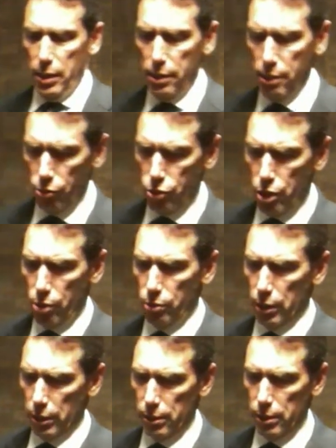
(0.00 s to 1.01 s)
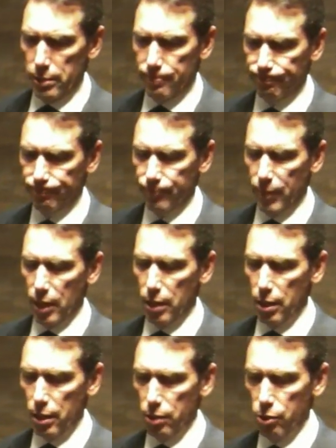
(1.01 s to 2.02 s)
You know, Joe,
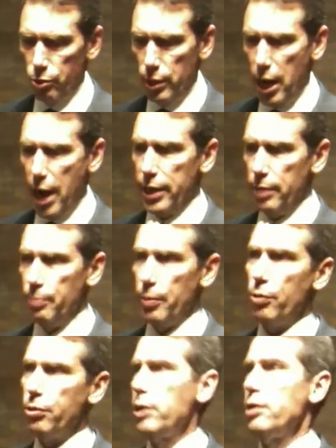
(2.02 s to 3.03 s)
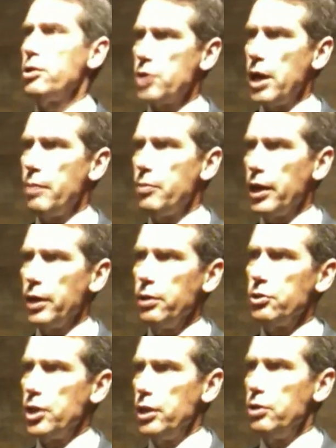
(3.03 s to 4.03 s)
you and I can both look at the same thing
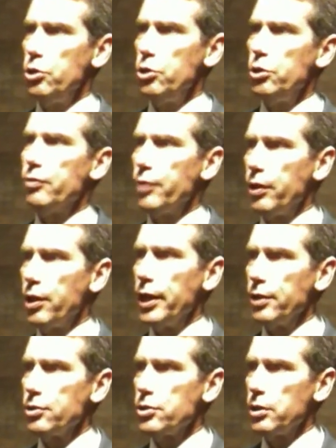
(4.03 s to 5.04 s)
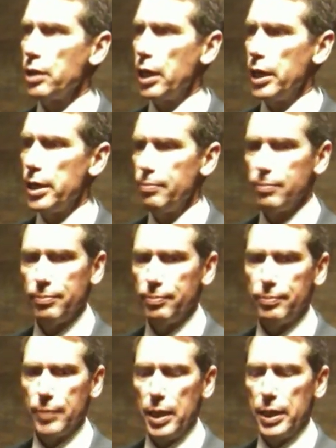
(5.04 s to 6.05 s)
and see two different things. Um,
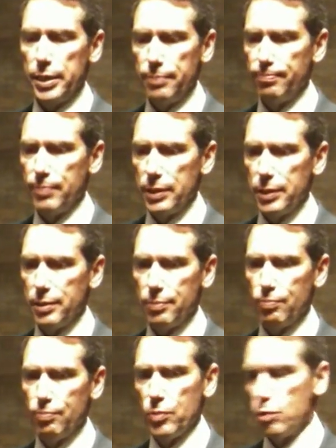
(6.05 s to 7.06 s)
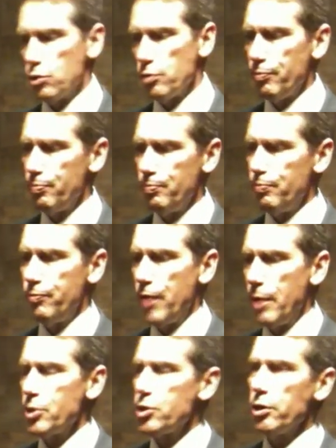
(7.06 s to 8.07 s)
uh, there's a
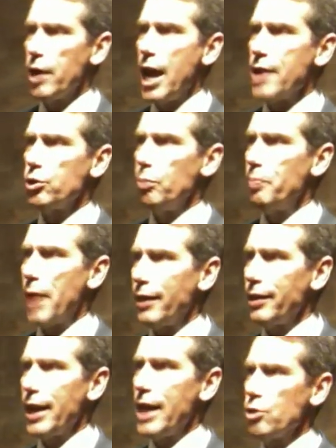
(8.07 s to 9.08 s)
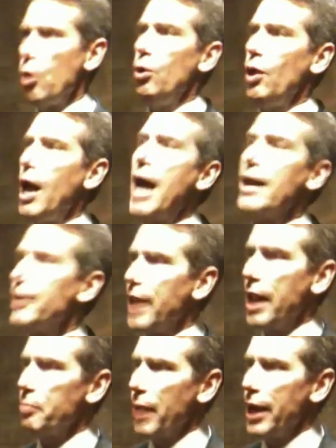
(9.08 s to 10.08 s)
famous international bank that has a whole ad
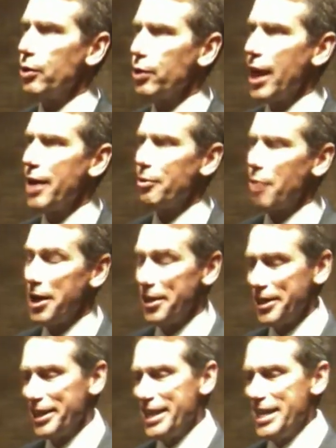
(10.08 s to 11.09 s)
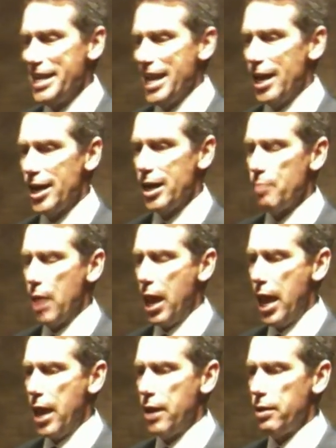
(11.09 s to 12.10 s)
campaign on that, right? Um,
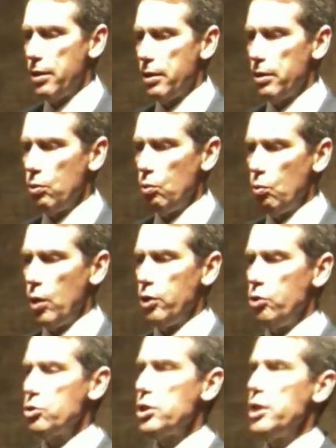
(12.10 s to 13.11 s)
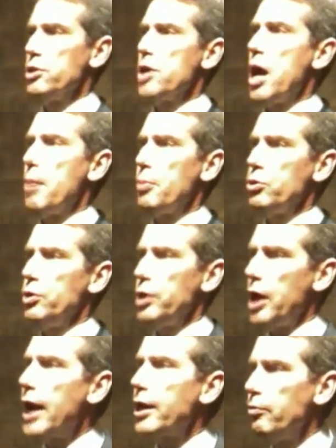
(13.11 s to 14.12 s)
and what you see as an
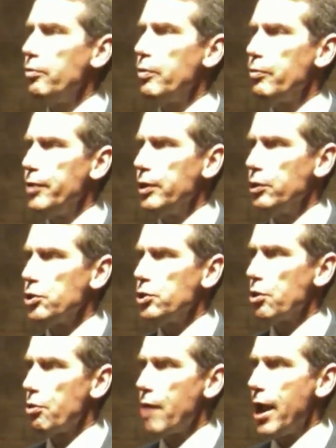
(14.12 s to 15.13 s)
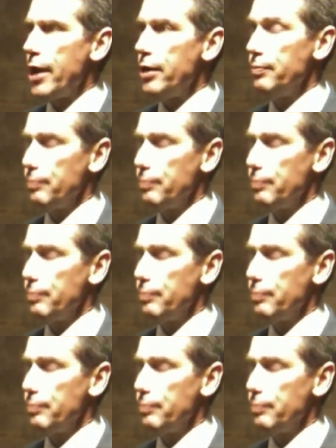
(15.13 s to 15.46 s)
opportunity, I can feel as a threat.